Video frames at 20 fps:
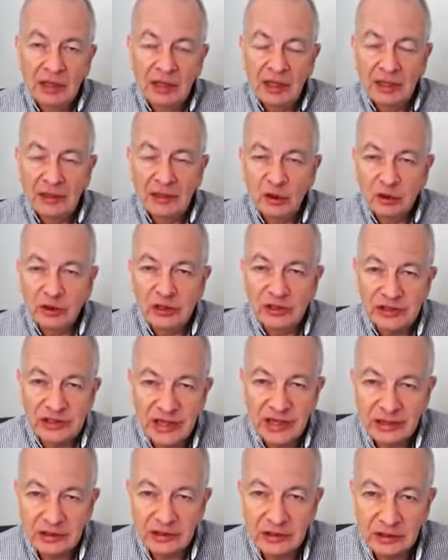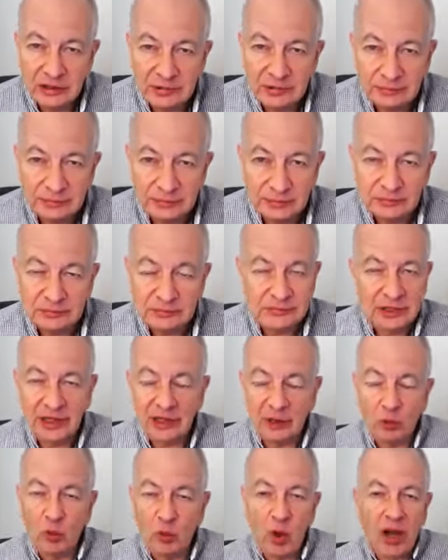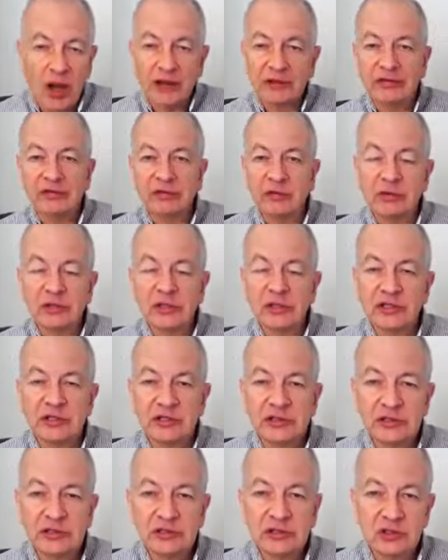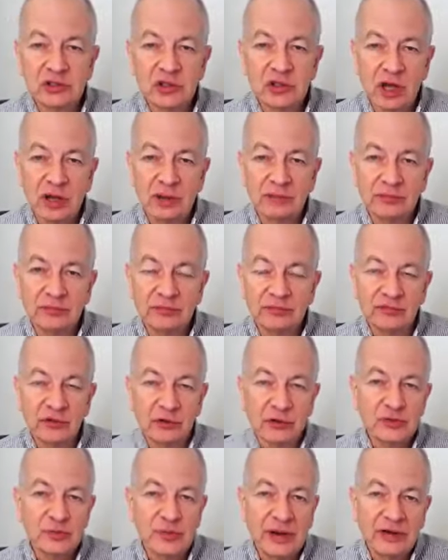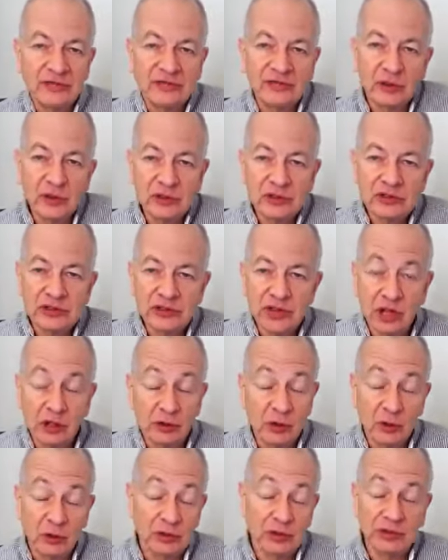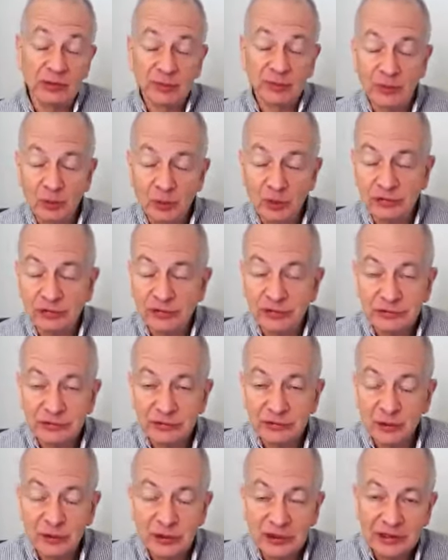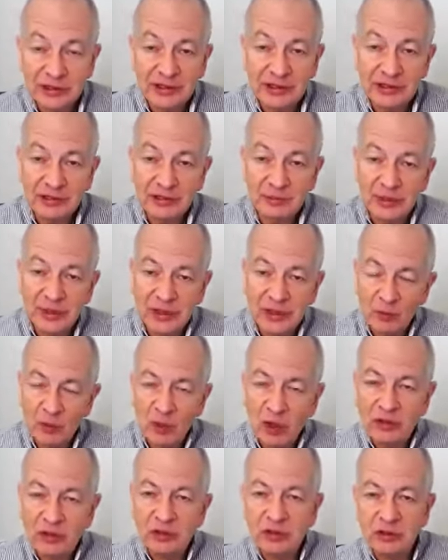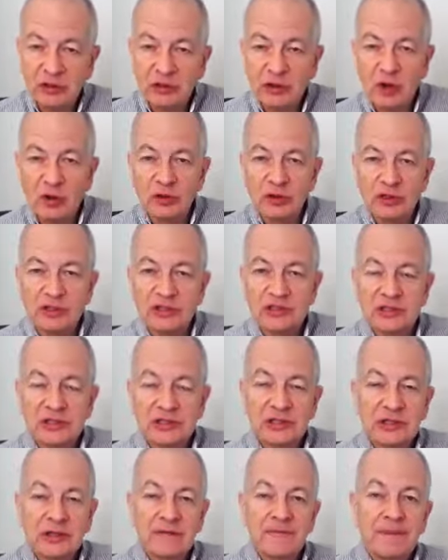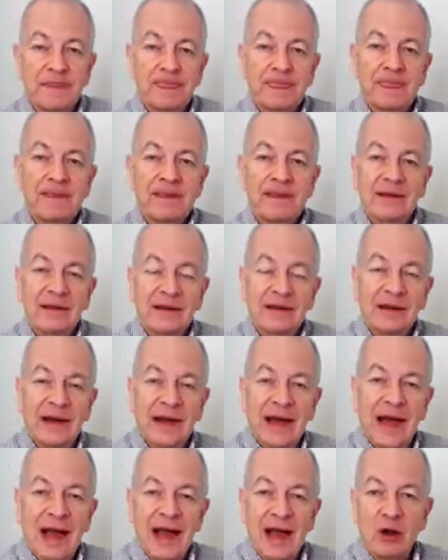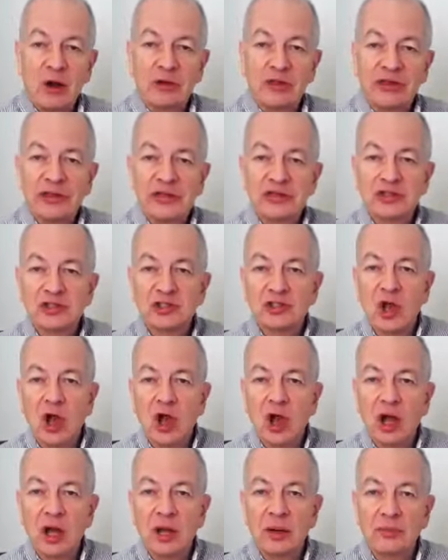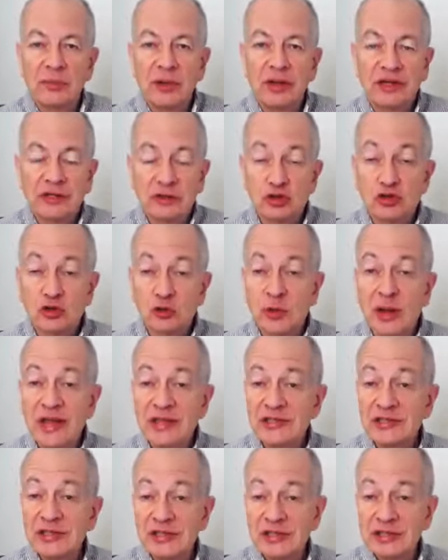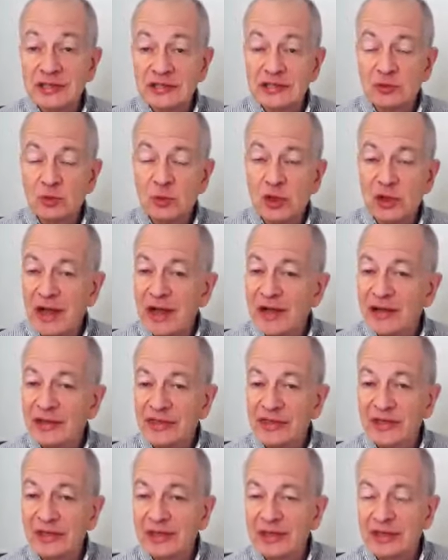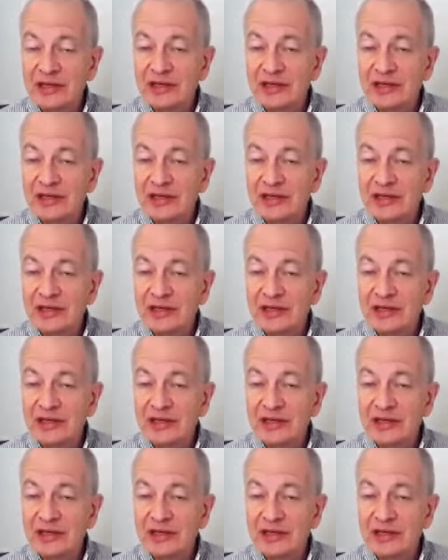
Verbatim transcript: I don't intend to kind of walk through this psalm verse by verse, although it'd be worth doing there, but I want you to notice how this psalm addresses what I think